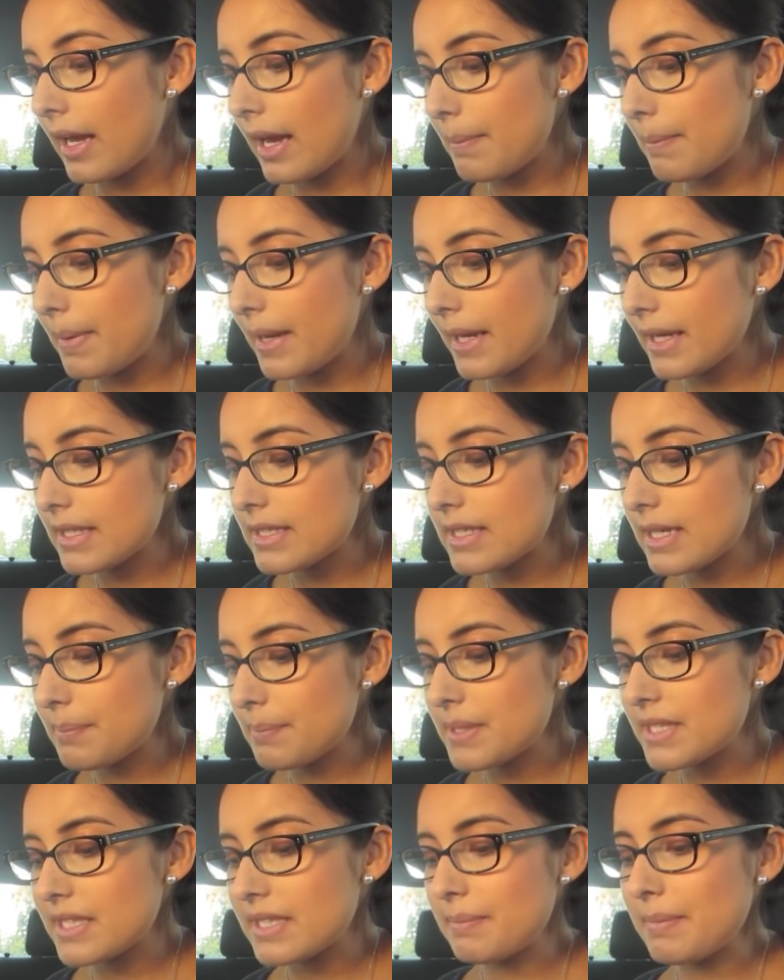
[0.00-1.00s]
I picked up
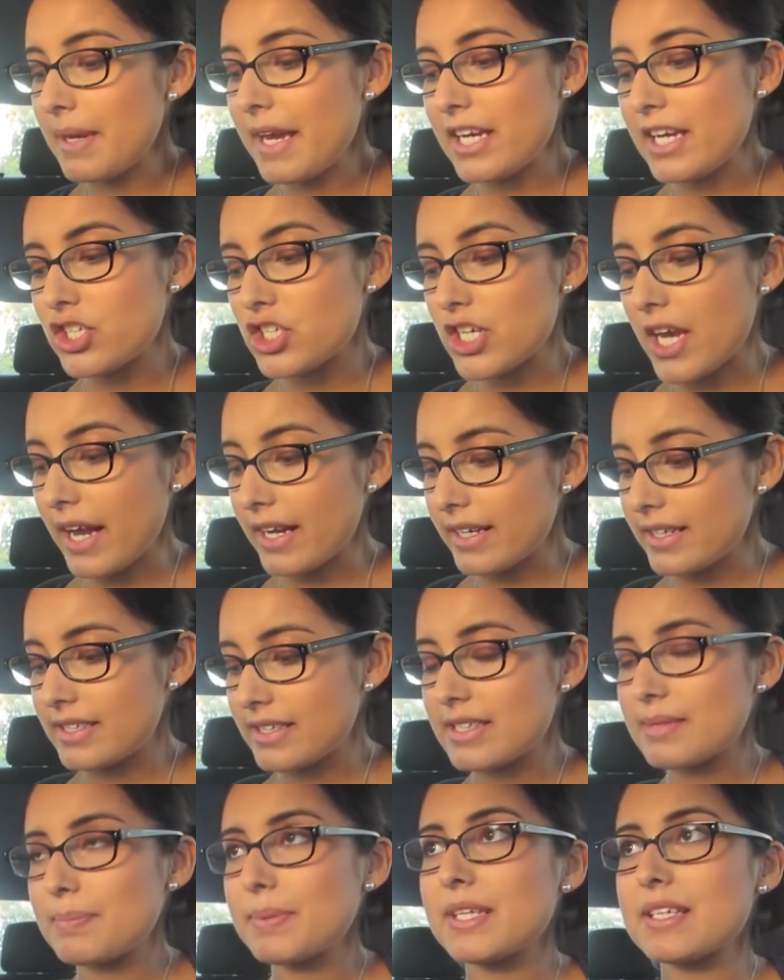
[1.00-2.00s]
some
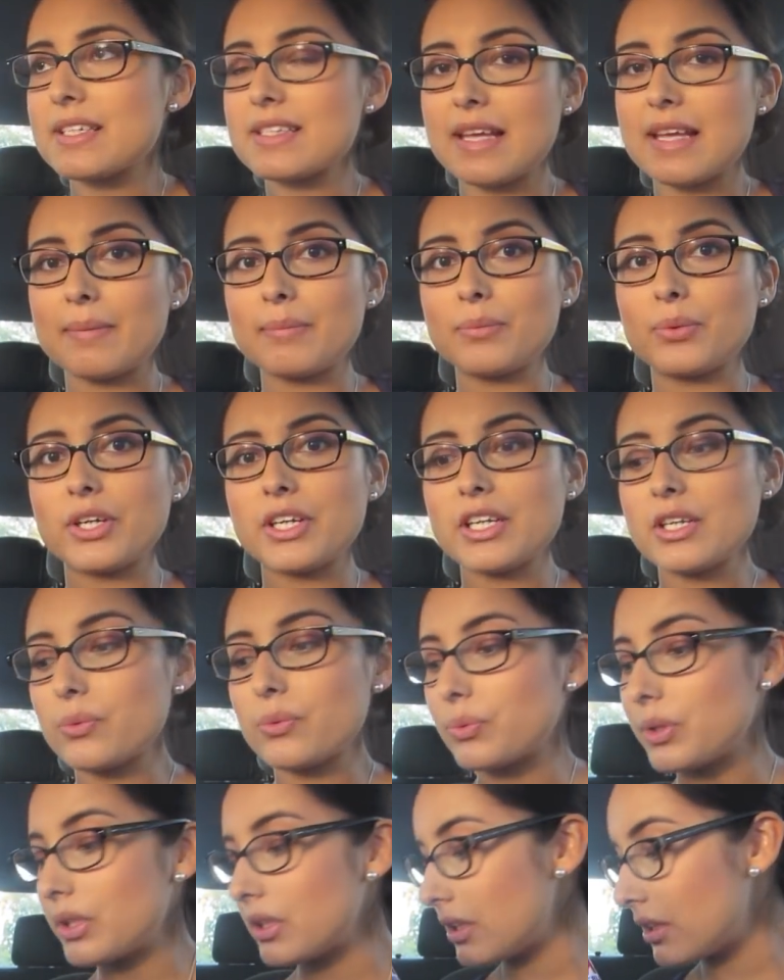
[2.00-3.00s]
Ajax because I'm running
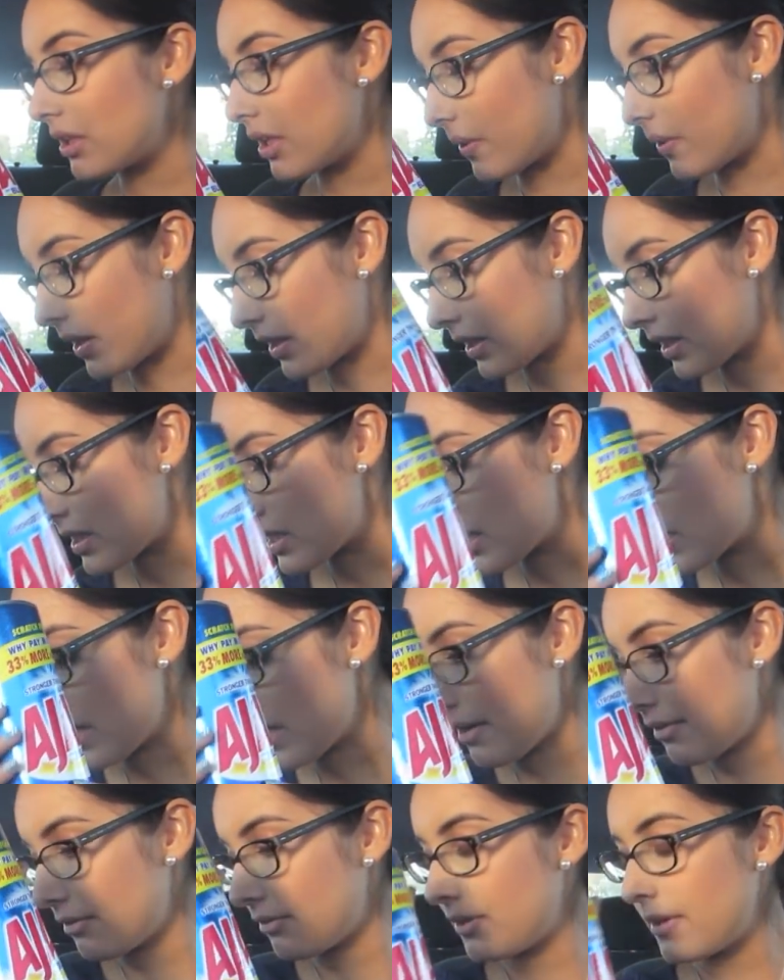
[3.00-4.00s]
really low on this
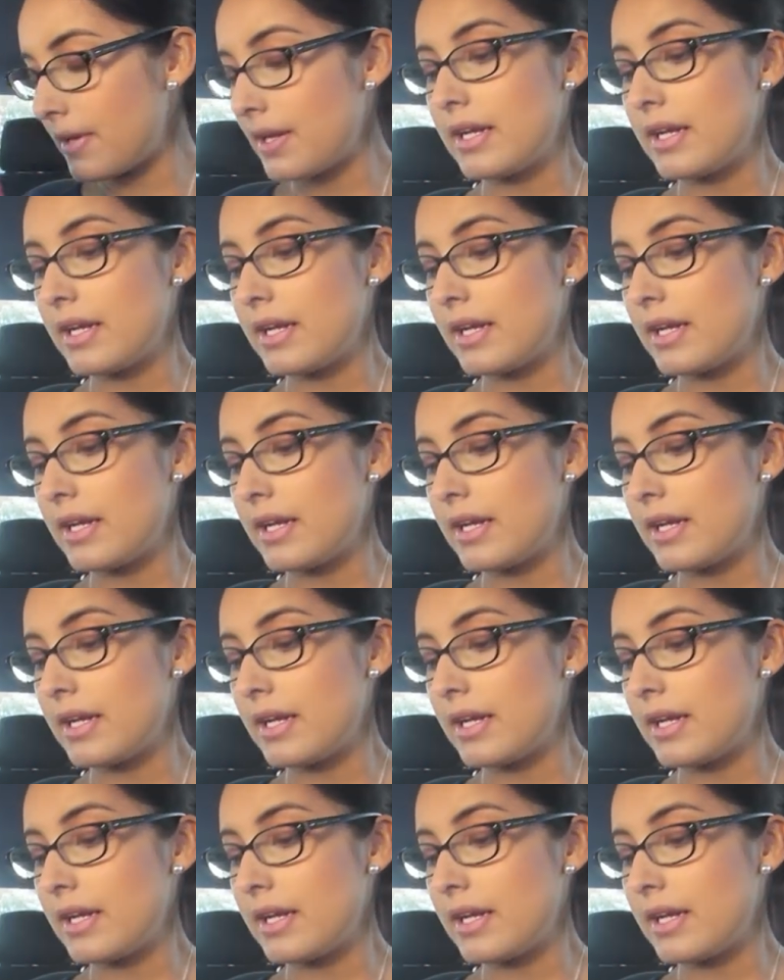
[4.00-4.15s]
stuff.